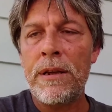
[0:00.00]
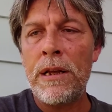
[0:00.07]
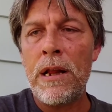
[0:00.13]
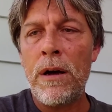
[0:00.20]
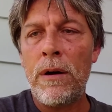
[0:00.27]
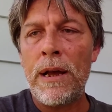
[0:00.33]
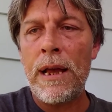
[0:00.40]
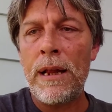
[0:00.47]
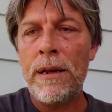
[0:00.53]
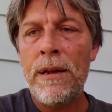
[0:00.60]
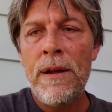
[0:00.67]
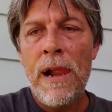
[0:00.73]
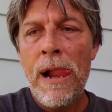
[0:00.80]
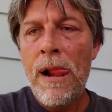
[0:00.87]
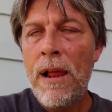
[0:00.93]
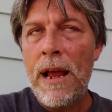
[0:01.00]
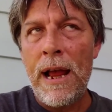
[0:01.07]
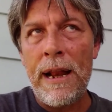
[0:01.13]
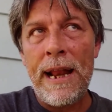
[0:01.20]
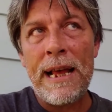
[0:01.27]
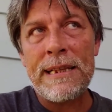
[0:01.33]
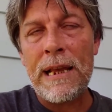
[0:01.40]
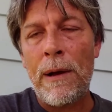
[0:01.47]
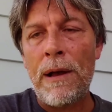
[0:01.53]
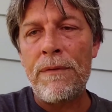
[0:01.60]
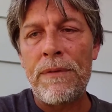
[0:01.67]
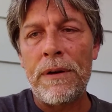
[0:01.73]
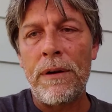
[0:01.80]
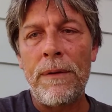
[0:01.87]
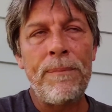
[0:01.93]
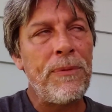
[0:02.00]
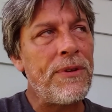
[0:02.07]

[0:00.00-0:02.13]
you know, and that's how I feel.